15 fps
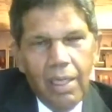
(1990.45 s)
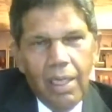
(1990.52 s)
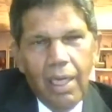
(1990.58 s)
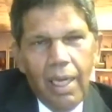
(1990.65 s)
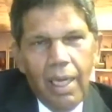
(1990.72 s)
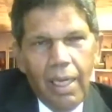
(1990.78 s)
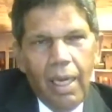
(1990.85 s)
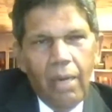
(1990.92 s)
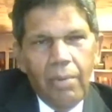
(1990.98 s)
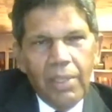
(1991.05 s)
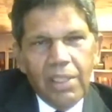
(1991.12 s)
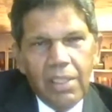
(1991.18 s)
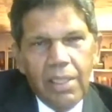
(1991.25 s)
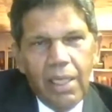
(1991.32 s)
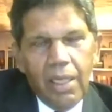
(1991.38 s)
allow me
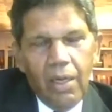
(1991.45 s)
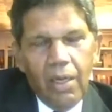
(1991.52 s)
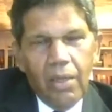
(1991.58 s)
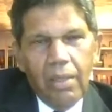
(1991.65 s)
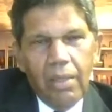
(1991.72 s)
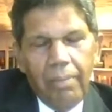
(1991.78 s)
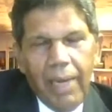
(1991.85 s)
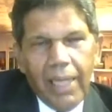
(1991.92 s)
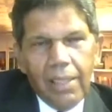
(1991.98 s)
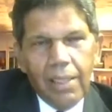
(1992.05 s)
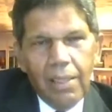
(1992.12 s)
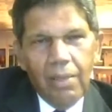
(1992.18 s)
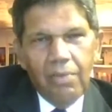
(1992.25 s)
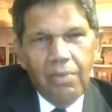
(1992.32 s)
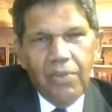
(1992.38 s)
to take on the
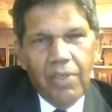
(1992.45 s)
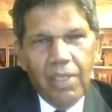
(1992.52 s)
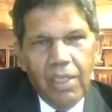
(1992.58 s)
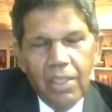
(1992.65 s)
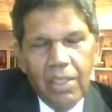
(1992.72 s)
mantle of a